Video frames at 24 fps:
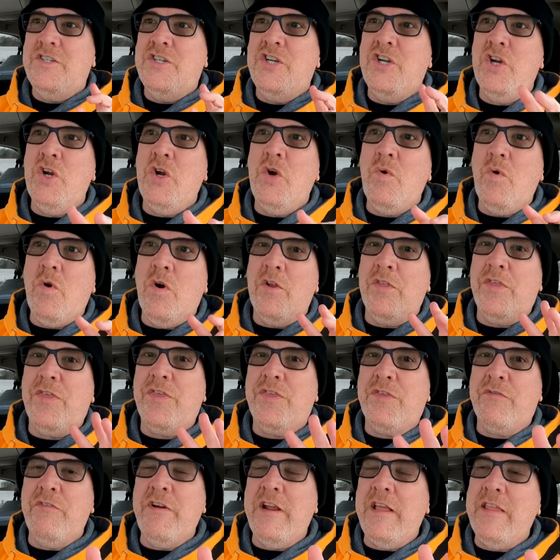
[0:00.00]
two or
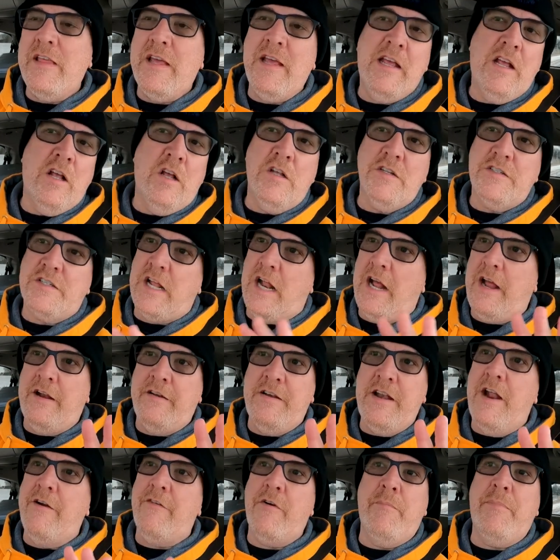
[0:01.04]
three of the hills that
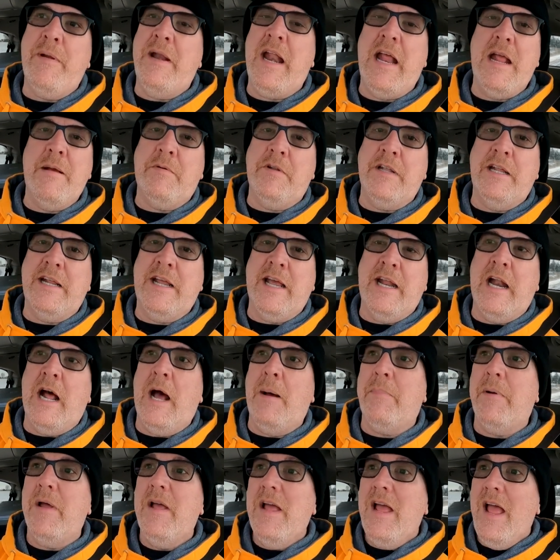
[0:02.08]
I'd never been able to get
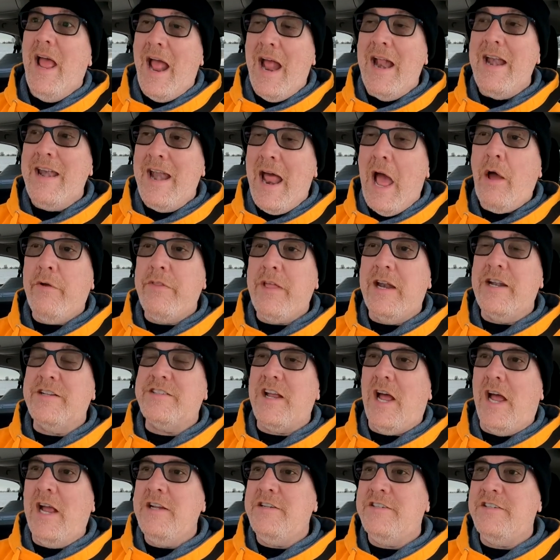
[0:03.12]
up. And now that
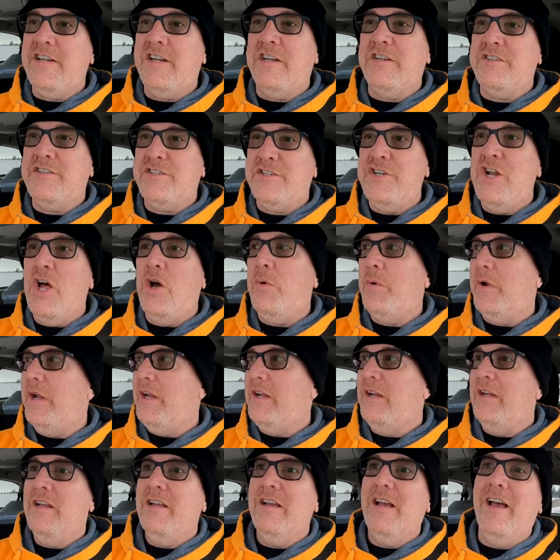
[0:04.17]
it's icy and
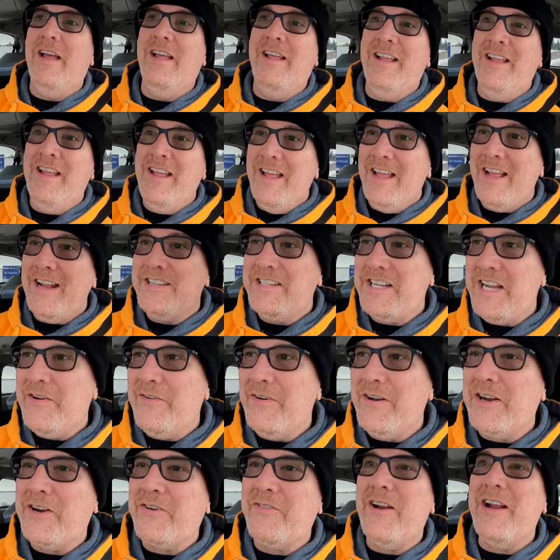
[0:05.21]
snowy, it's
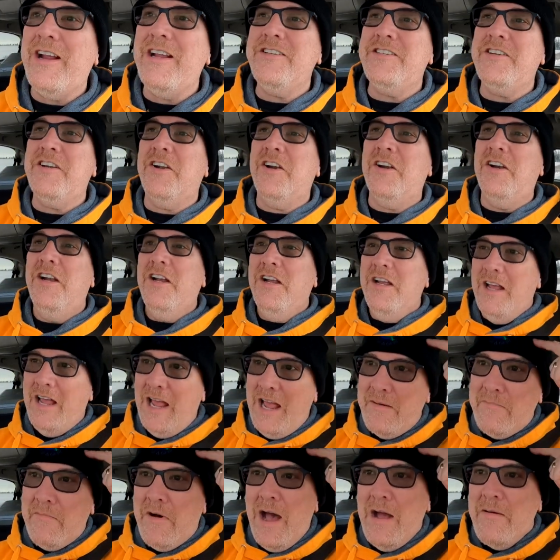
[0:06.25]
even crazier
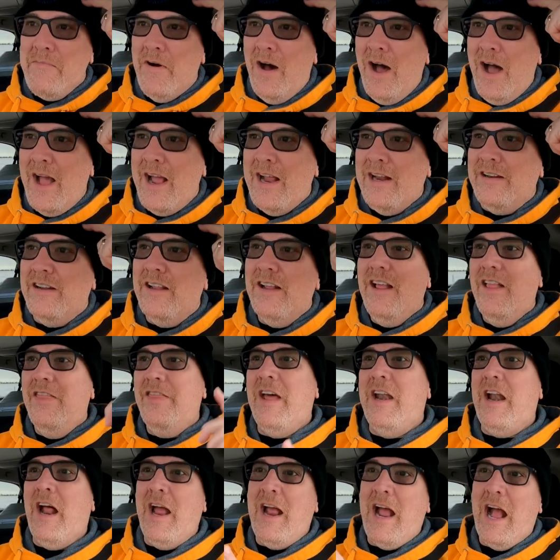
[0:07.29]
in my mind
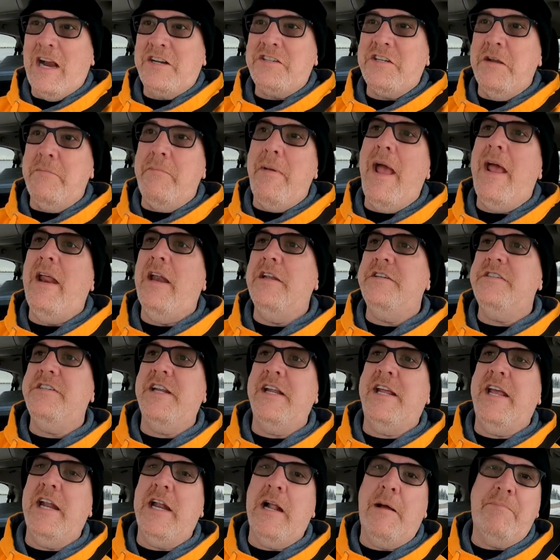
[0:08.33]
that I actually managed
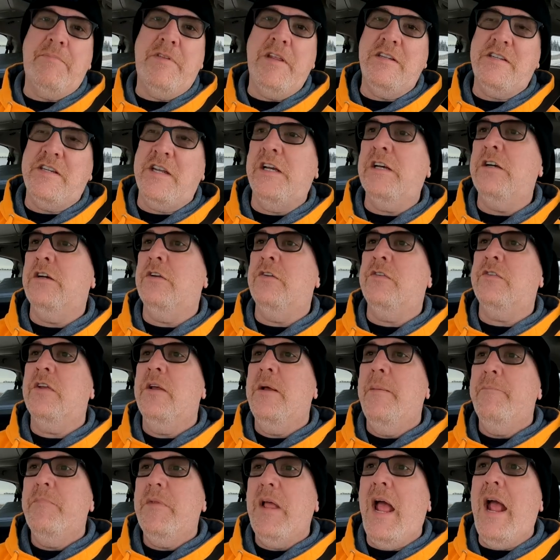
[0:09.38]
to get up these hills.
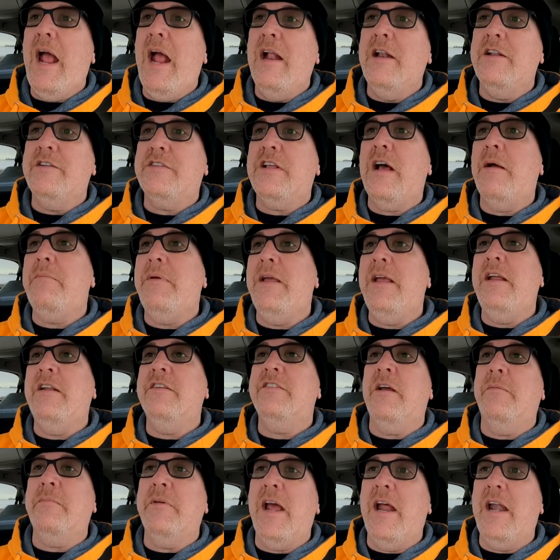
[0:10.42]
And so that
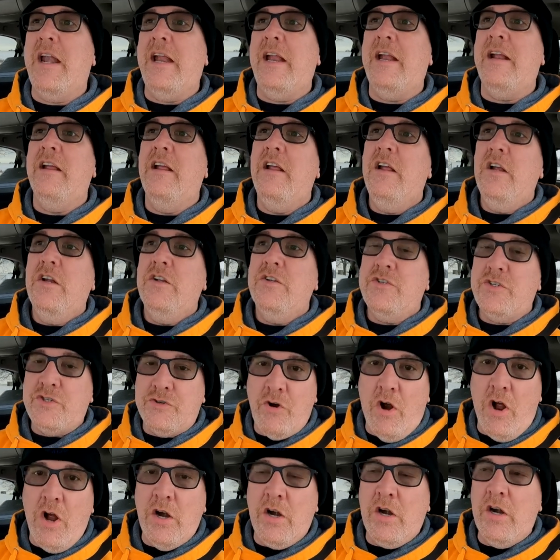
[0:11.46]
means I'm getting
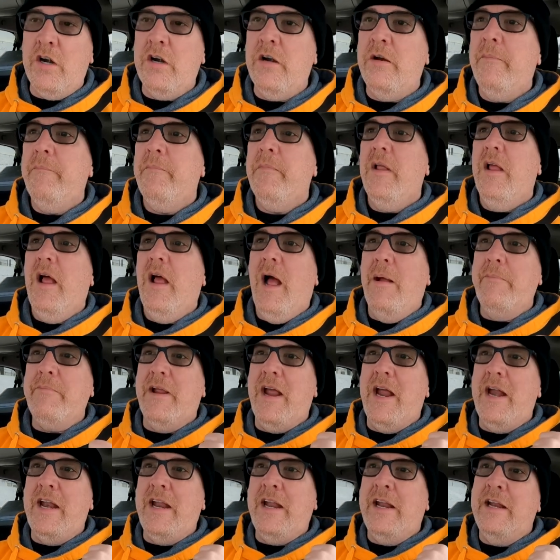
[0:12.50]
stronger, I'm
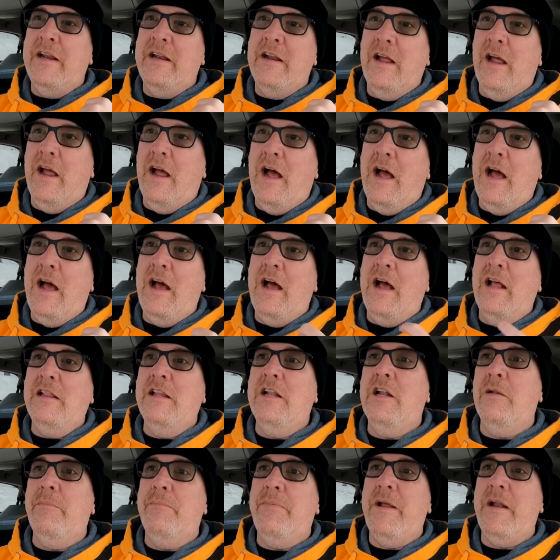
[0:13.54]
getting a
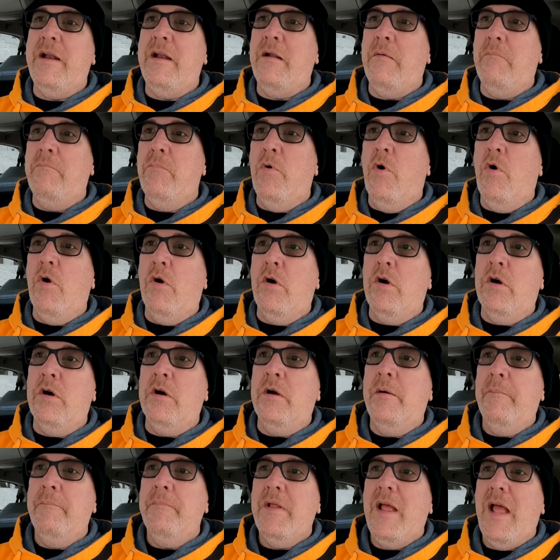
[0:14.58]
little bit
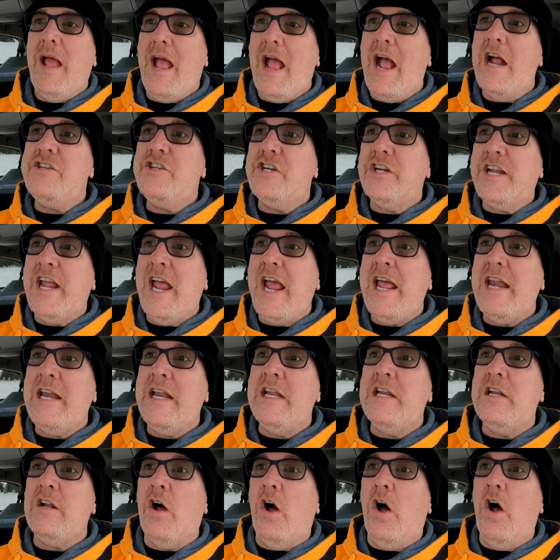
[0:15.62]
more
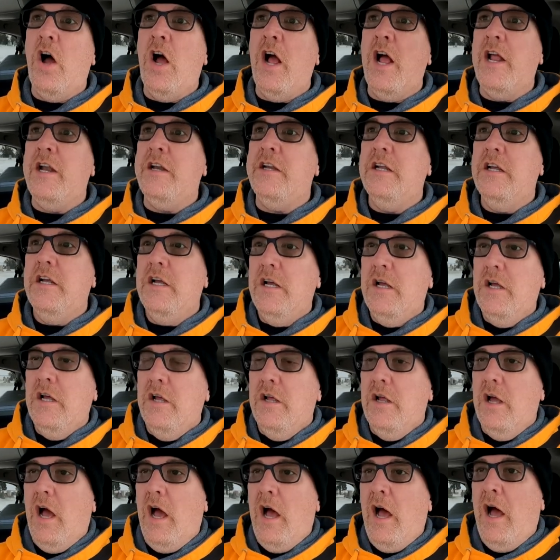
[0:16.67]
educated
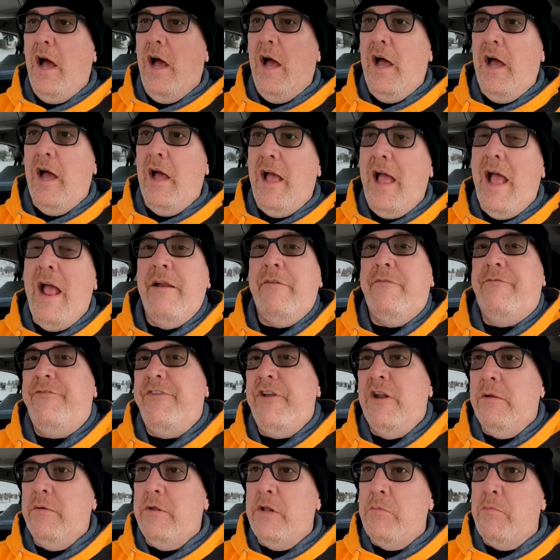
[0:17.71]
on, and
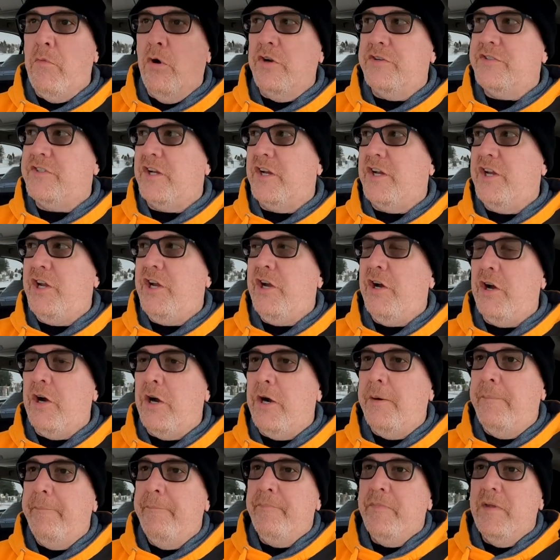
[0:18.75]
feeling a little more
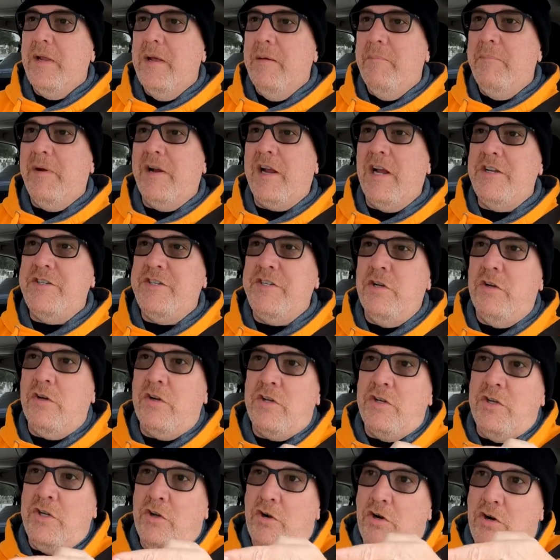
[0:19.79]
secure, because
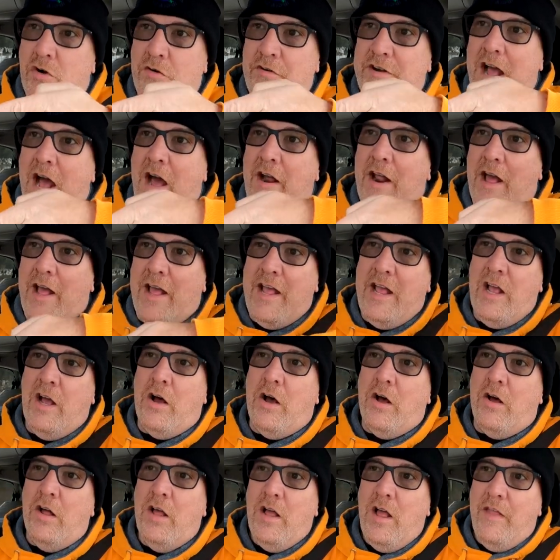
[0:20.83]
you'll go down a
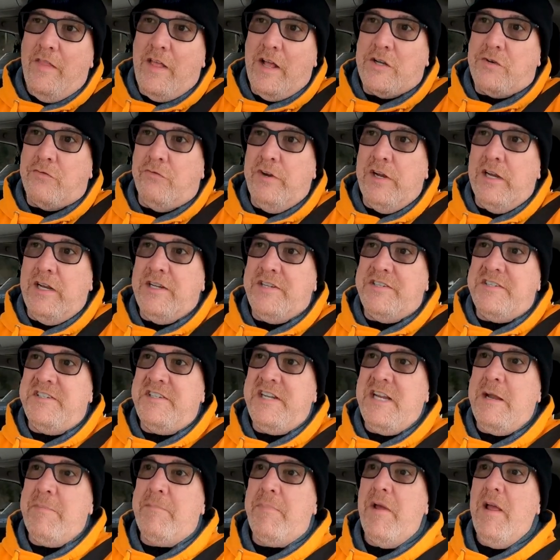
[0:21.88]
hill that's really
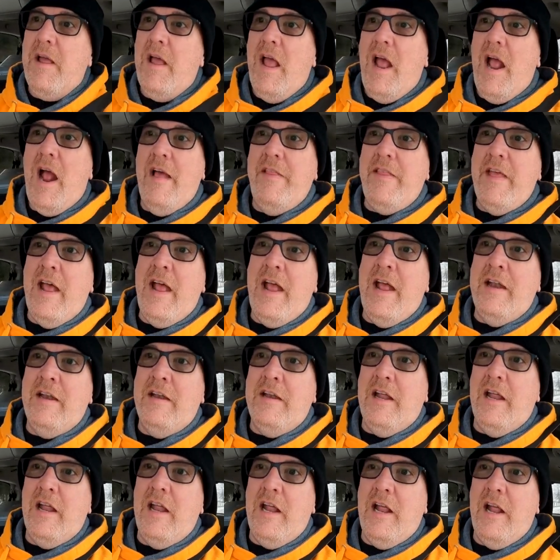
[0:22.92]
steep, and
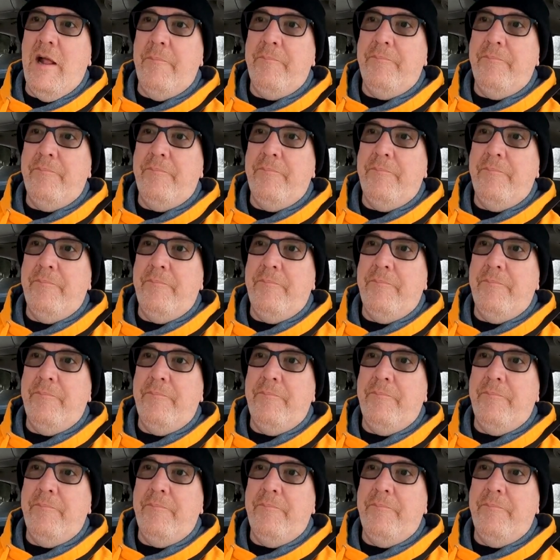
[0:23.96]
then